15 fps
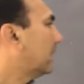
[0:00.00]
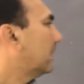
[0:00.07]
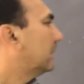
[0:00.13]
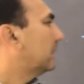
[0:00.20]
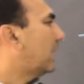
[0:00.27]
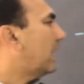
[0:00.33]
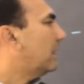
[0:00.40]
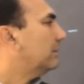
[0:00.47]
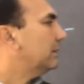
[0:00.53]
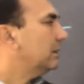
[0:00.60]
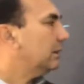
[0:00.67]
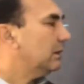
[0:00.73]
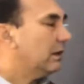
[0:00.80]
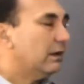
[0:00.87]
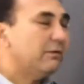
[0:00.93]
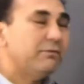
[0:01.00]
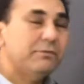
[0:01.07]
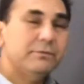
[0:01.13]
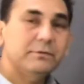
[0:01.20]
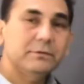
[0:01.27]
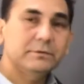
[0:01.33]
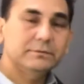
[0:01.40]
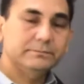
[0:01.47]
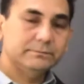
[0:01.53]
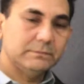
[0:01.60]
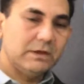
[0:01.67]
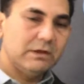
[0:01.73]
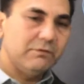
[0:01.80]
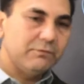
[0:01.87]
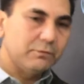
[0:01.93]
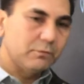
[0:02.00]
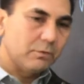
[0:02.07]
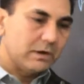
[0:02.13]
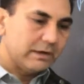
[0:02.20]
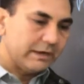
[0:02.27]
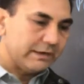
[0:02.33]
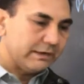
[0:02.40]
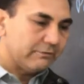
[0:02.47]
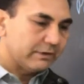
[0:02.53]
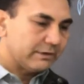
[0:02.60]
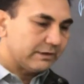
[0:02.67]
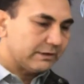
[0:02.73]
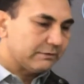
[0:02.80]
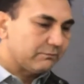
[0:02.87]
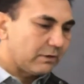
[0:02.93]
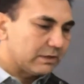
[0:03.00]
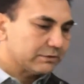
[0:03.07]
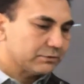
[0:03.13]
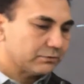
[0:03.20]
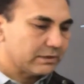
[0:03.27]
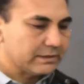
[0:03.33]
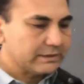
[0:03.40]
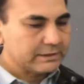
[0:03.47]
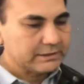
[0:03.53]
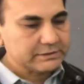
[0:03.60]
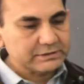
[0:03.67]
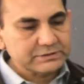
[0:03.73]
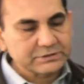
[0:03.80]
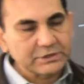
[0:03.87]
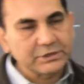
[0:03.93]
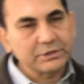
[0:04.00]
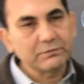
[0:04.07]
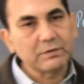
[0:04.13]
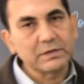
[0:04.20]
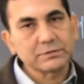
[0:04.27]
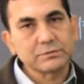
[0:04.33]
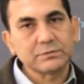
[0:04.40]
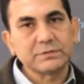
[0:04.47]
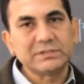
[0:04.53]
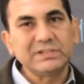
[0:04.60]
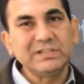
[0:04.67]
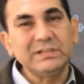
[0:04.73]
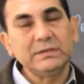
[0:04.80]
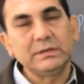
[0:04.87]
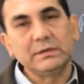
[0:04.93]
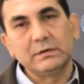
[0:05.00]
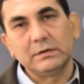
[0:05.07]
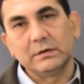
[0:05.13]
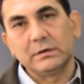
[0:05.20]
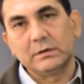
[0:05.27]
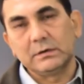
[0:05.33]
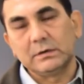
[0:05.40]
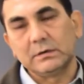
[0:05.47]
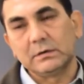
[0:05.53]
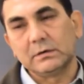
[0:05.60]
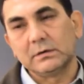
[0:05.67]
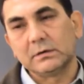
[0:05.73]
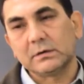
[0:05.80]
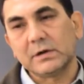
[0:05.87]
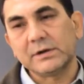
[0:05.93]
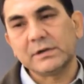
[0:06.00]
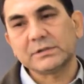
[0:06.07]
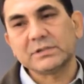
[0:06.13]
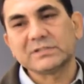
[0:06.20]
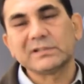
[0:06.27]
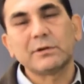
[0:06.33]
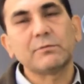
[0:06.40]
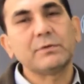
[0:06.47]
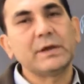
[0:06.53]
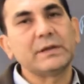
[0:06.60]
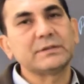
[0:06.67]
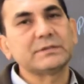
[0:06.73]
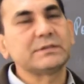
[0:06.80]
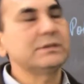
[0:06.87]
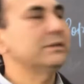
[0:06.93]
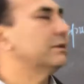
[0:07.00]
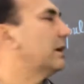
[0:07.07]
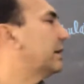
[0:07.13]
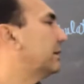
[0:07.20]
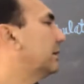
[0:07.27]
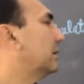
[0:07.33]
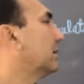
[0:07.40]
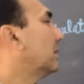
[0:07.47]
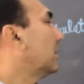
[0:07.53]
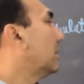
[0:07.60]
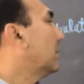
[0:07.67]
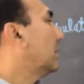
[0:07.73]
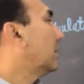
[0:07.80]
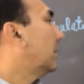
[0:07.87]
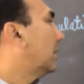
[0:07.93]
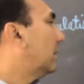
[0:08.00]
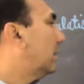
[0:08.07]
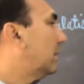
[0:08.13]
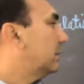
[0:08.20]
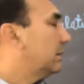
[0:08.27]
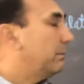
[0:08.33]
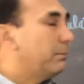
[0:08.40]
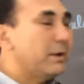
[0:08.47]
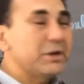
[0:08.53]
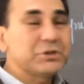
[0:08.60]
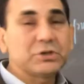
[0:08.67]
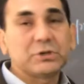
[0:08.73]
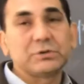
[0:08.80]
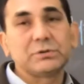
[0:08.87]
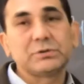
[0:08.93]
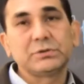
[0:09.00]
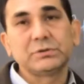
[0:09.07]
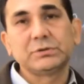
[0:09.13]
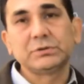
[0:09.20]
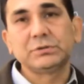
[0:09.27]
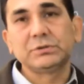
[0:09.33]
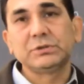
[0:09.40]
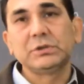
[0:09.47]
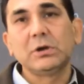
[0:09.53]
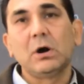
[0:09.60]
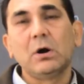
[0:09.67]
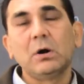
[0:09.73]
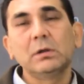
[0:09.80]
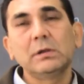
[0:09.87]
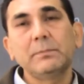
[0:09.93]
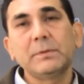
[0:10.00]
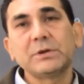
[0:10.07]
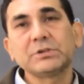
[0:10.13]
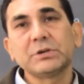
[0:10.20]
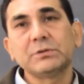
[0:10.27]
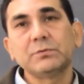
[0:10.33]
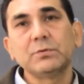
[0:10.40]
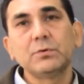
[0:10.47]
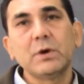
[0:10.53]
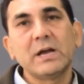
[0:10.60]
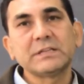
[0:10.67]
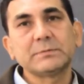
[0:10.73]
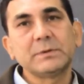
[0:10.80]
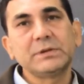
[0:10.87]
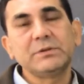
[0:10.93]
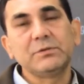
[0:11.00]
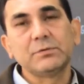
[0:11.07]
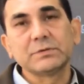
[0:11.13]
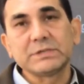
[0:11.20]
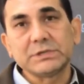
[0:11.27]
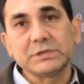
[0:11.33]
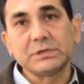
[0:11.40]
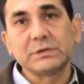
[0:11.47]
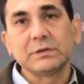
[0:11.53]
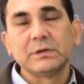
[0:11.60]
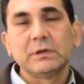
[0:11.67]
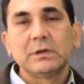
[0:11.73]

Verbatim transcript: Now, if you want, anyone wants to conduct a study, wants to see, conduct a survey and see that the patient, all the patient who has been visited